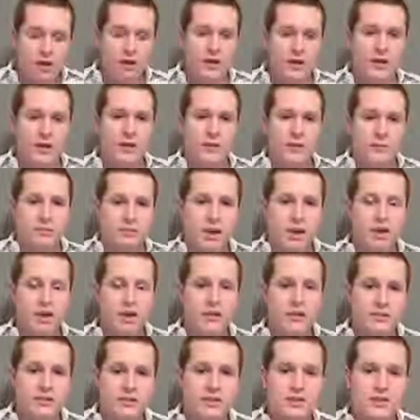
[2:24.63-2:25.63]
Okay, the
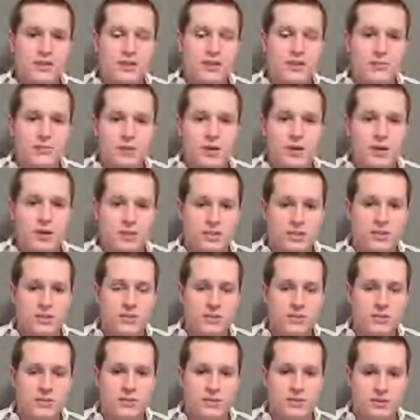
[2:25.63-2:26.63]
parents can pressure
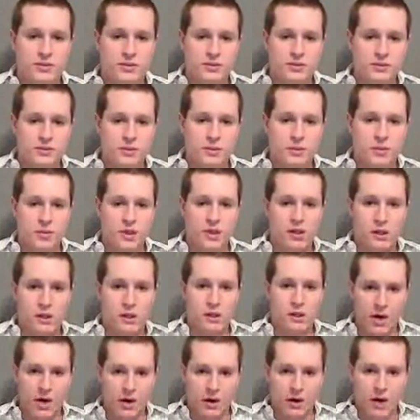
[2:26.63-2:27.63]
the school system a
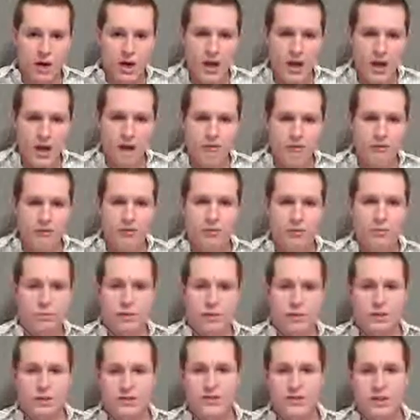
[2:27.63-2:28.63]
lot better. However, the
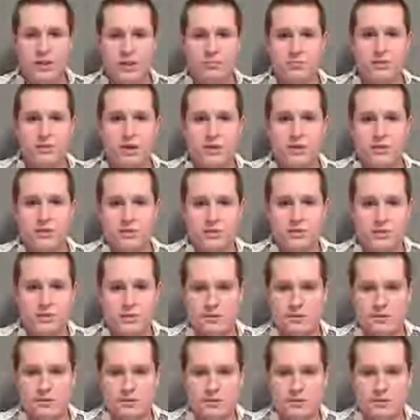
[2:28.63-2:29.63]
parents can't pressure
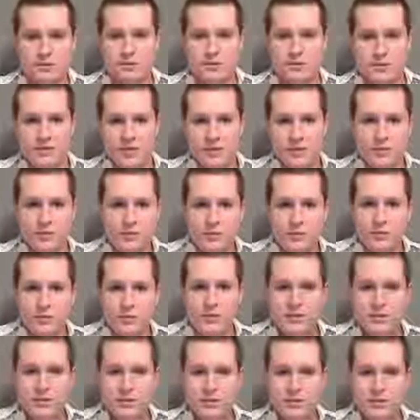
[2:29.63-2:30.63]
school systems anymore
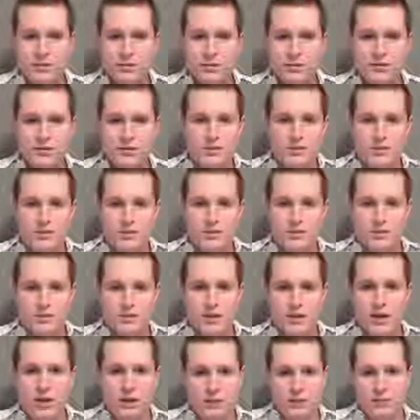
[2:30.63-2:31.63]
because the school systems
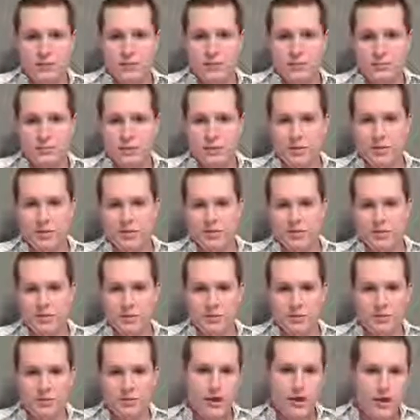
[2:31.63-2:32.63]
don't answer the parents
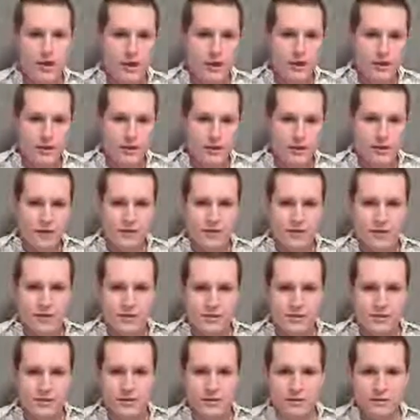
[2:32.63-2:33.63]
anymore. They have to
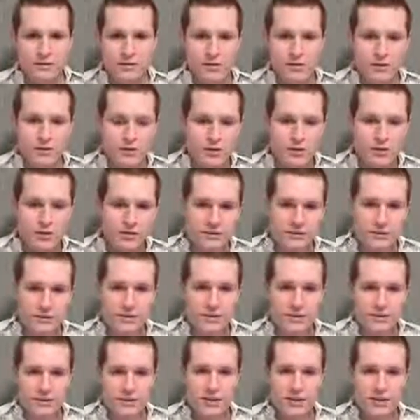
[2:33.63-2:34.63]
answer the federal
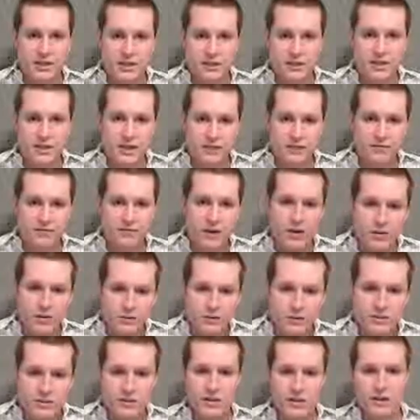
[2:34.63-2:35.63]
government because they need that
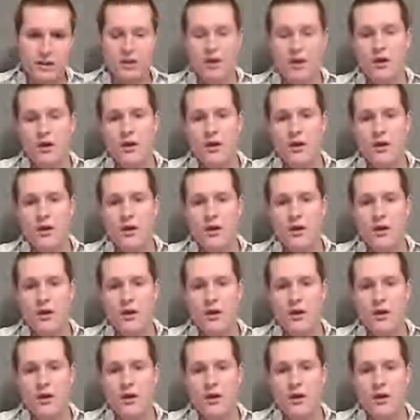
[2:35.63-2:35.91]
funds,